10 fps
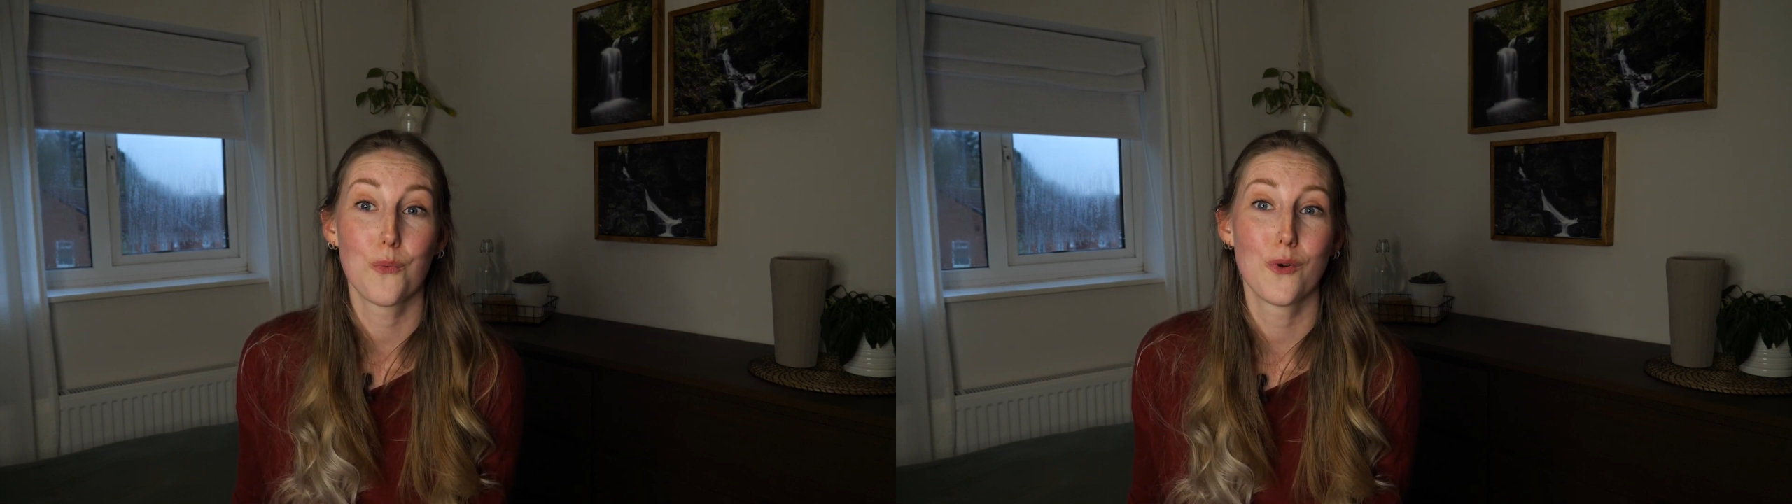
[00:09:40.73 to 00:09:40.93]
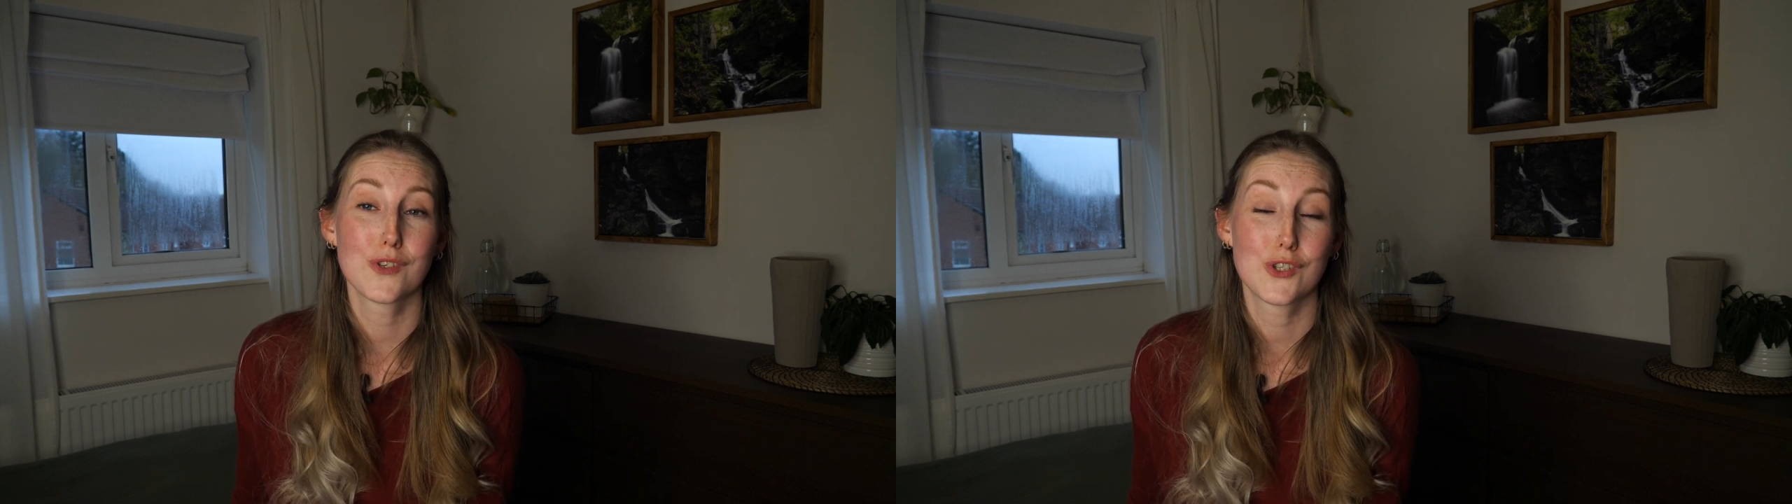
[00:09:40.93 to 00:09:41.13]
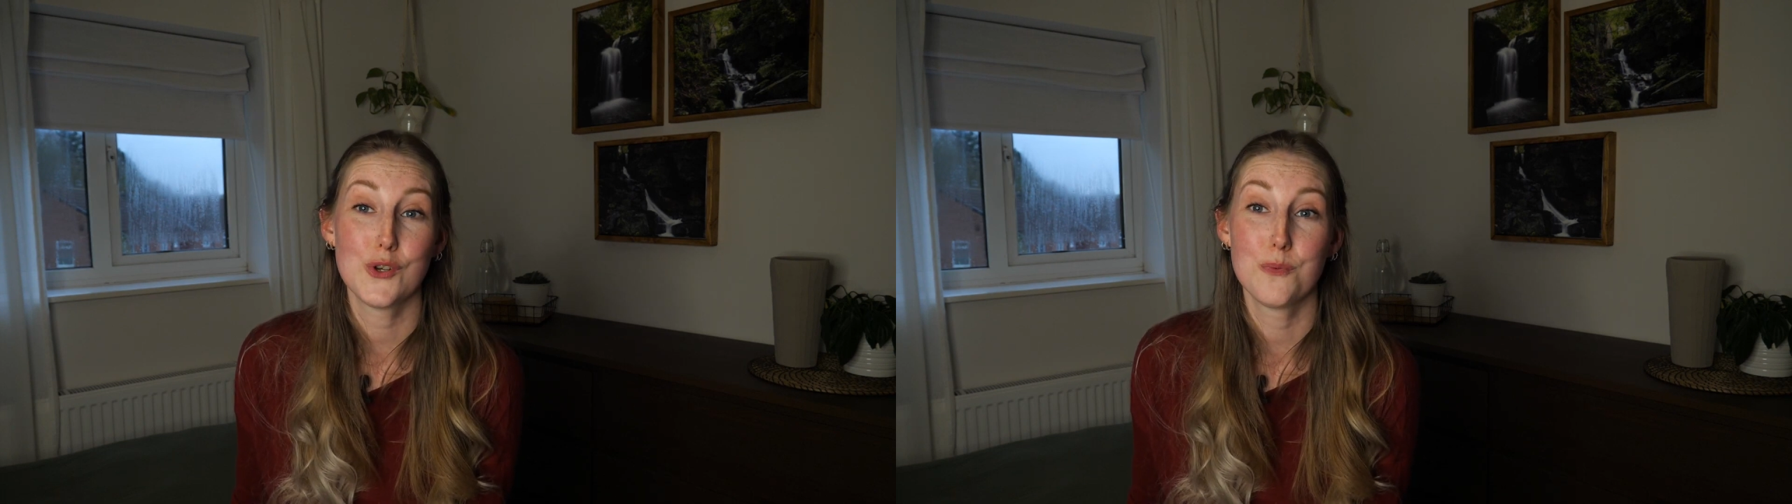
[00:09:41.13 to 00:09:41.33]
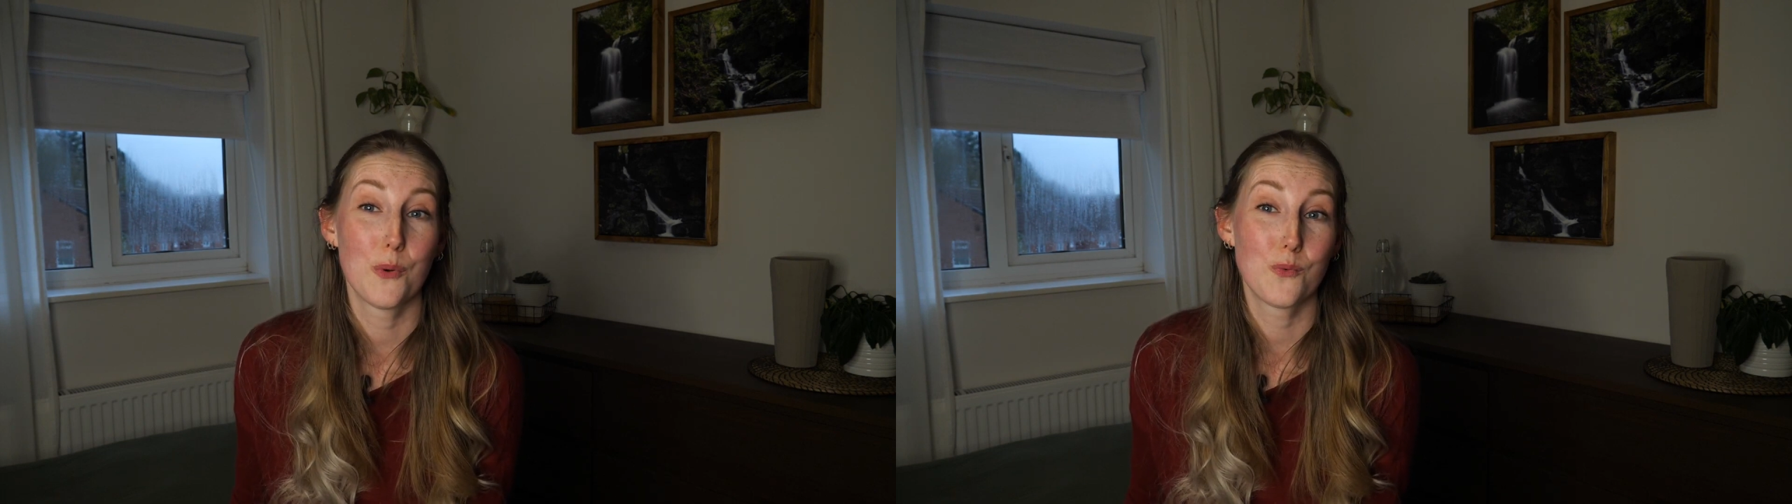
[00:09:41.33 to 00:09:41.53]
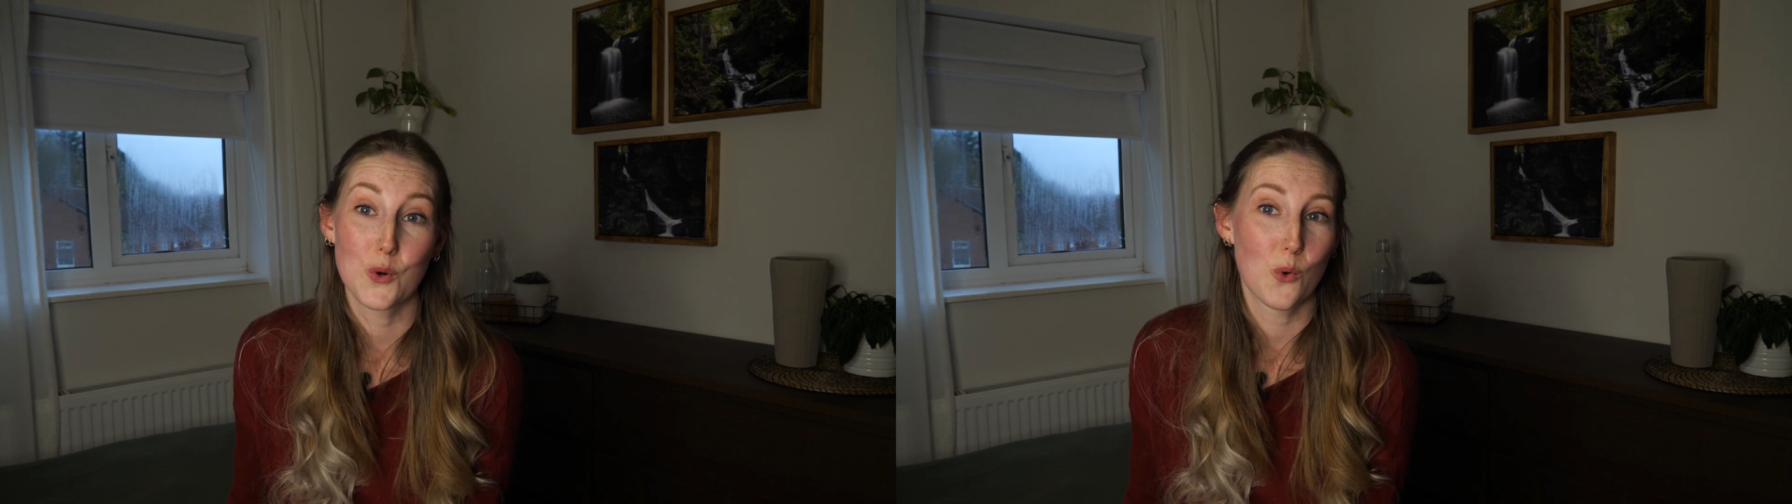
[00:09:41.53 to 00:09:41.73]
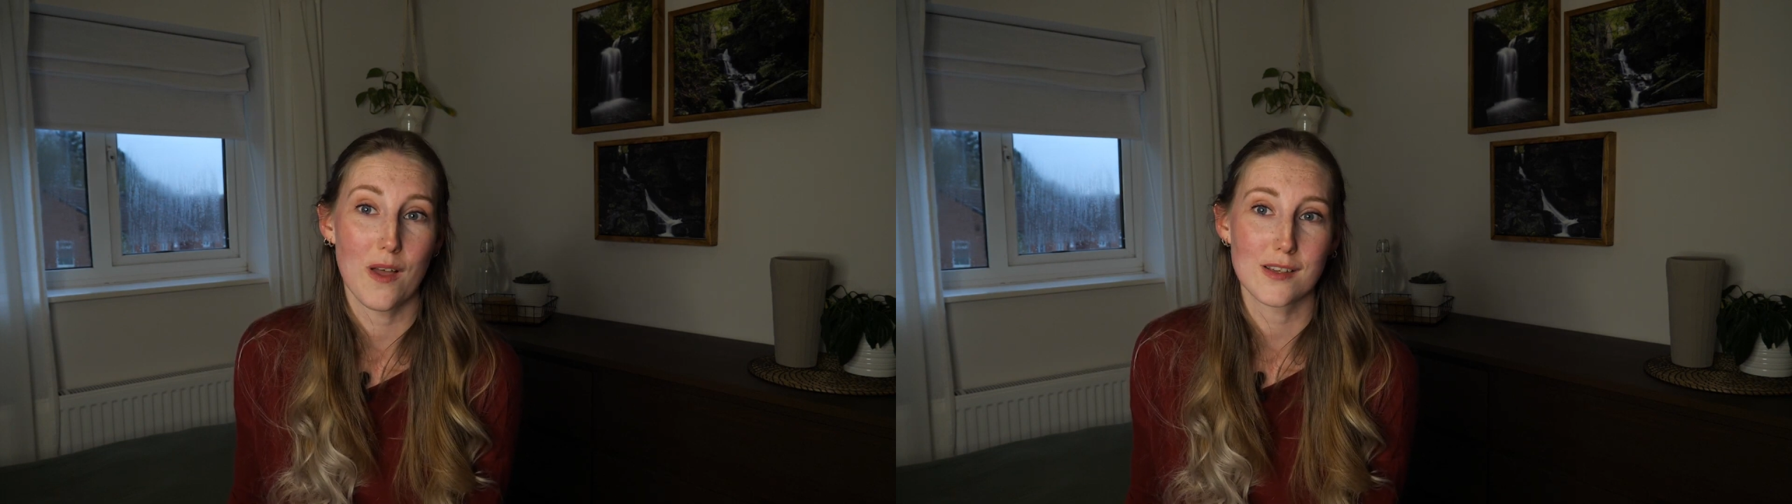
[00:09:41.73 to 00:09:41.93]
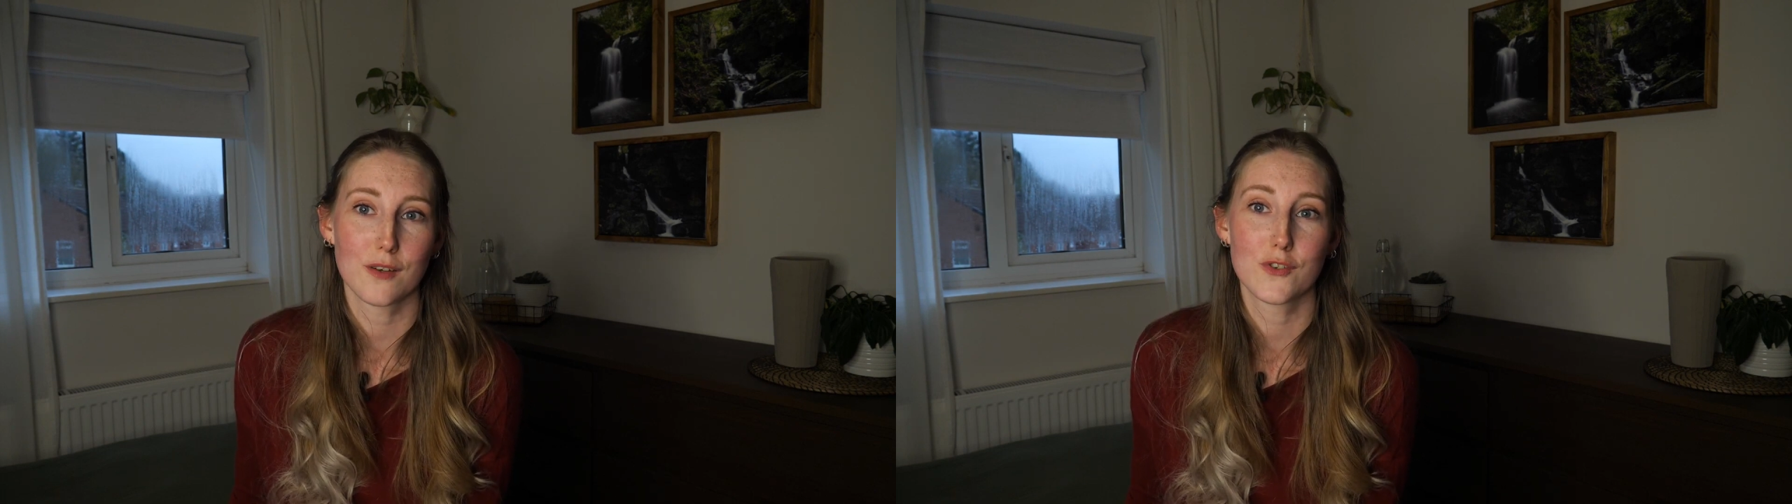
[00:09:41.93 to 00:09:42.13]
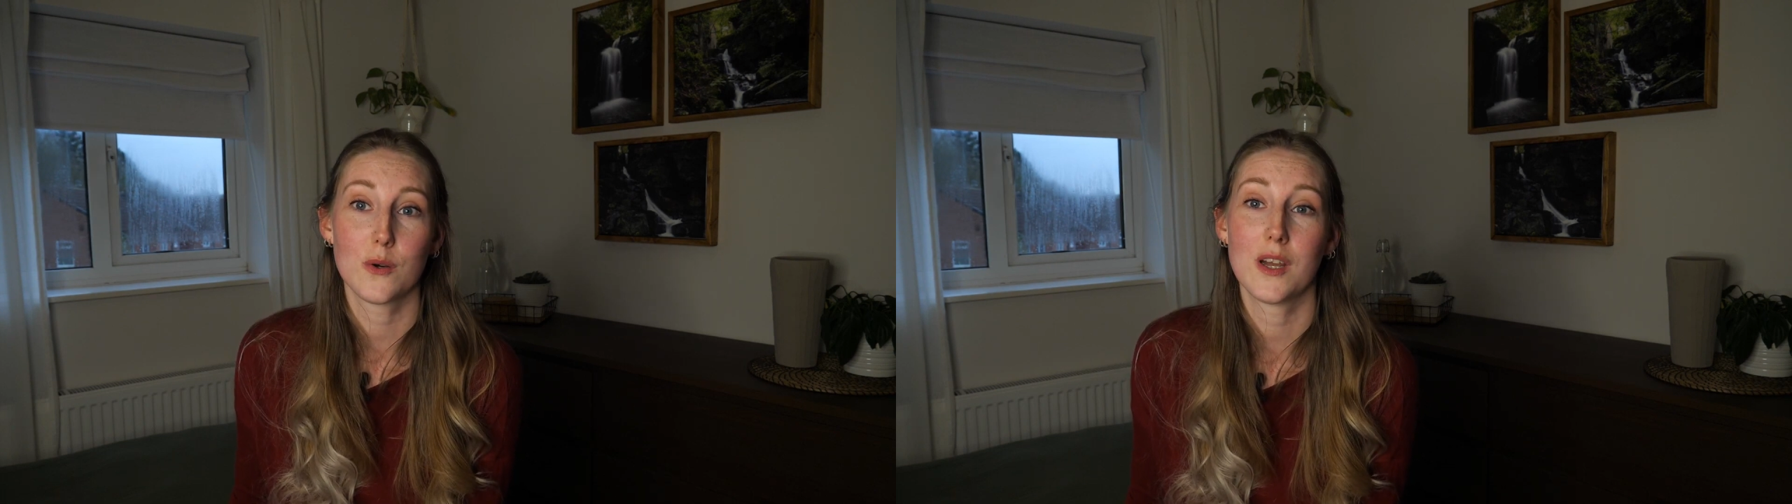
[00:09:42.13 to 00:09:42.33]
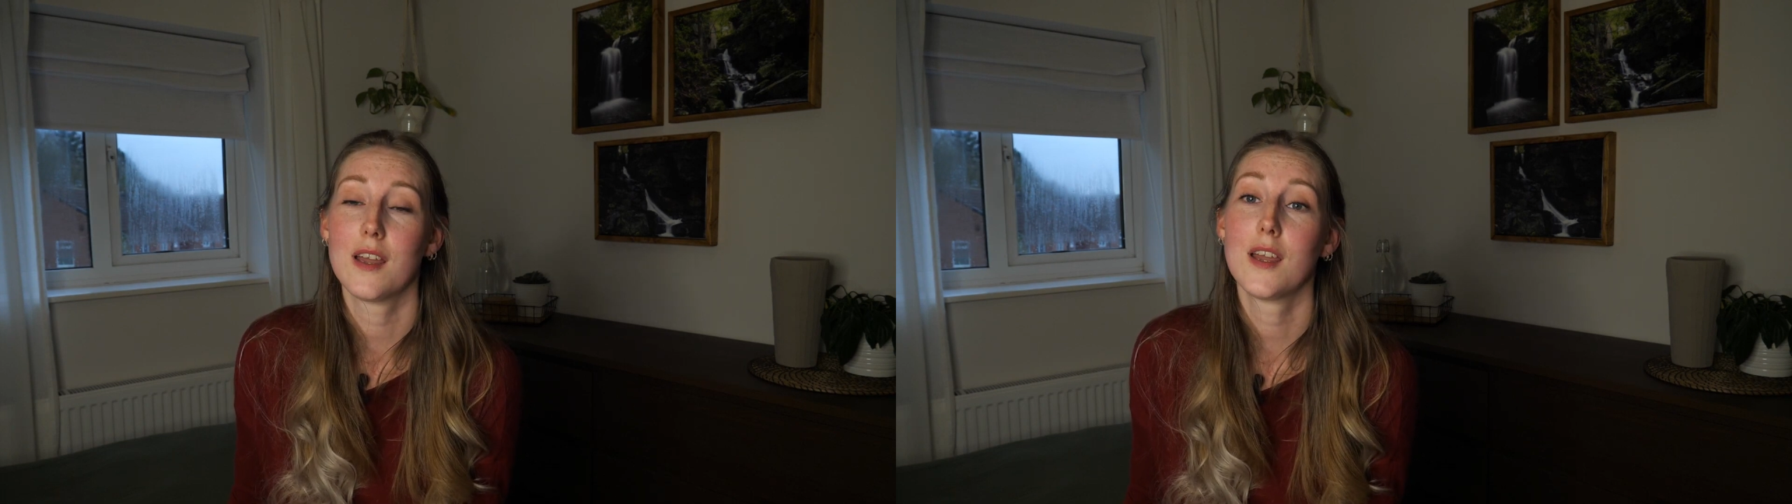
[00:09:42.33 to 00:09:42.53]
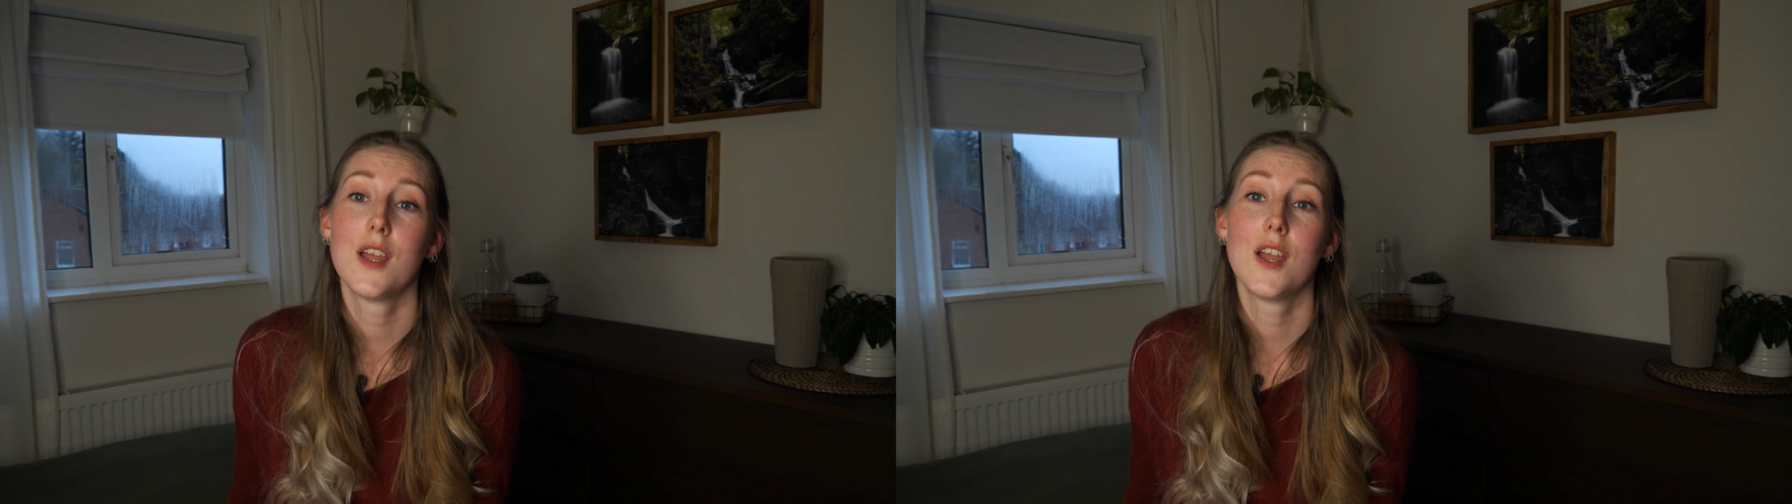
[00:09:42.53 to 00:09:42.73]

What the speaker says: once you do all that stuff to it,